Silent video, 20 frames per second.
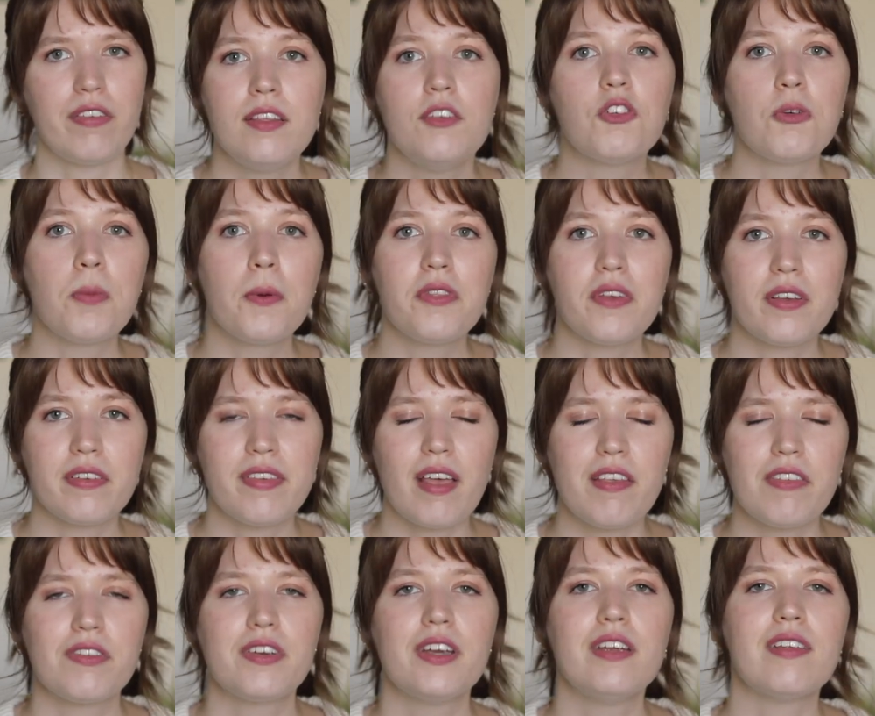These are both
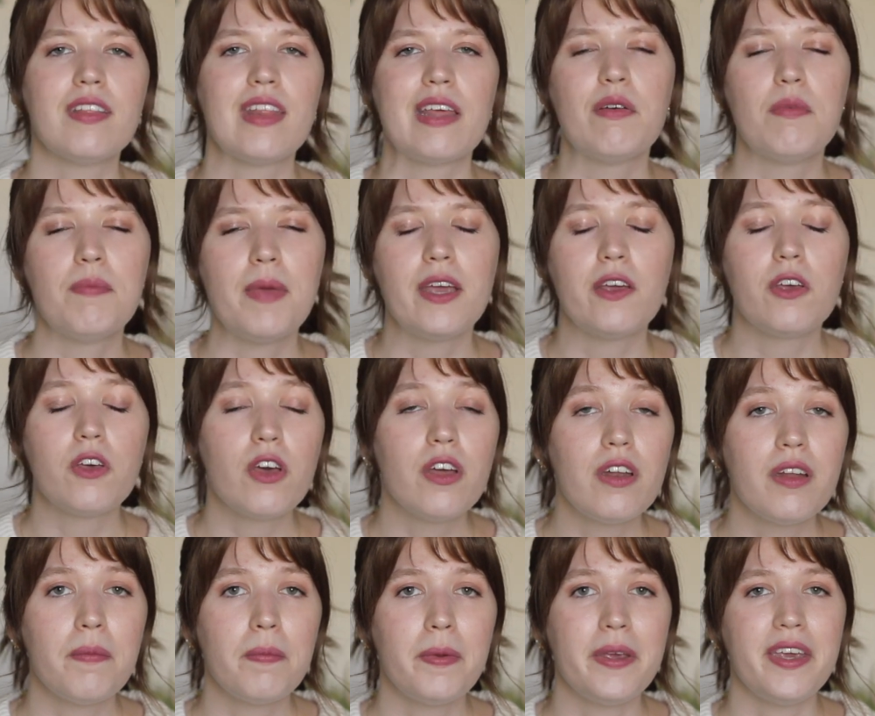accessories and they would make
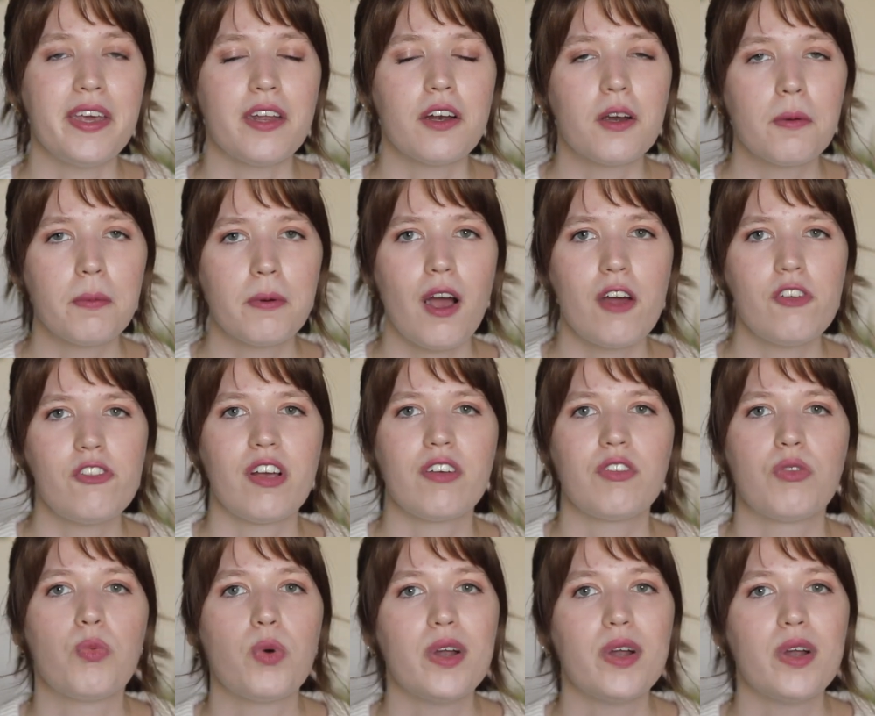good beginner projects.